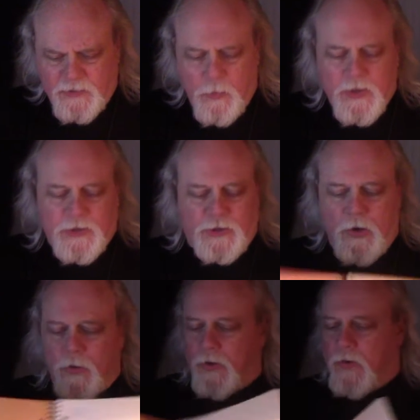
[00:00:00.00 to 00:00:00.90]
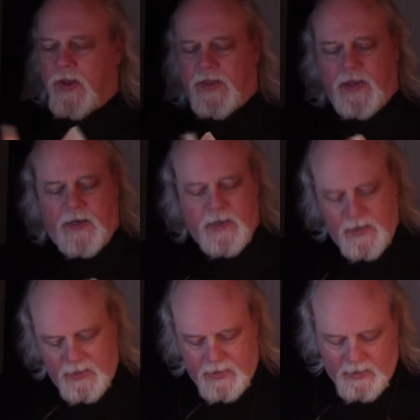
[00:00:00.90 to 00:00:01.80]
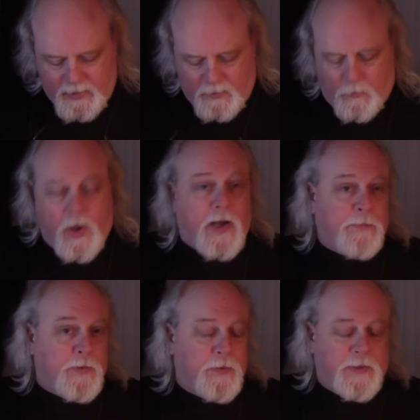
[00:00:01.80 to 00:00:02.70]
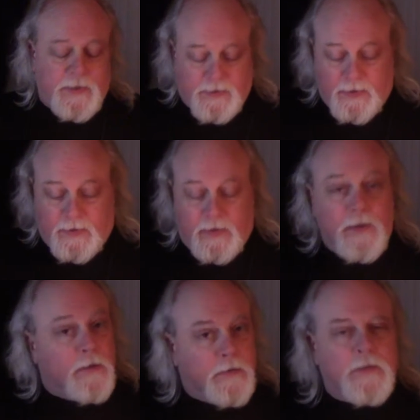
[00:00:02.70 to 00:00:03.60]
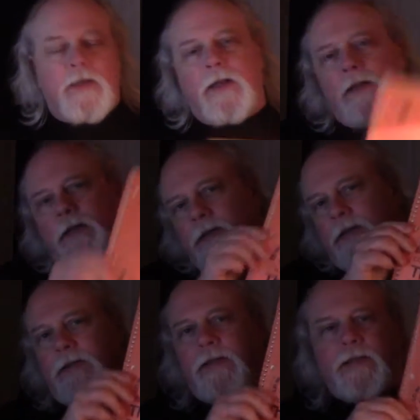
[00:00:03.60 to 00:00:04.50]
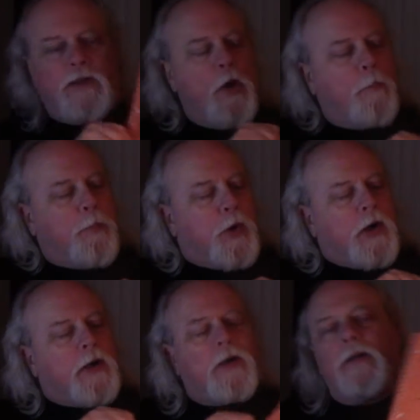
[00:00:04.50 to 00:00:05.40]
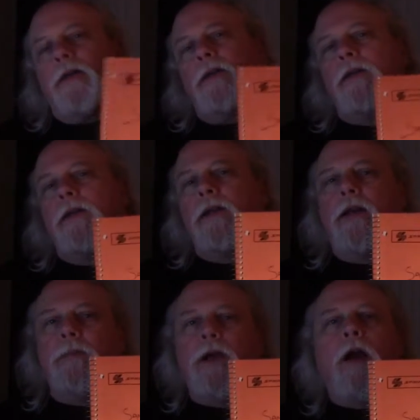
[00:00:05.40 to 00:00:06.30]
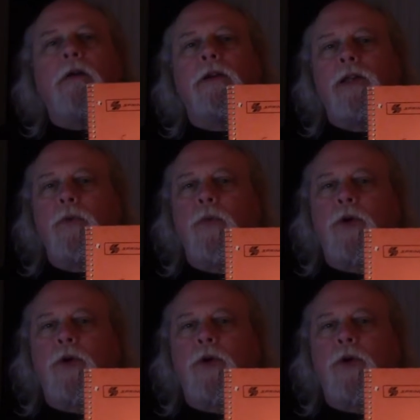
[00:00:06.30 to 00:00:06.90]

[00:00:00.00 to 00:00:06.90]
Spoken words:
Just wanted to show you, I think, why I'm doing this, This is the notebook I'm currently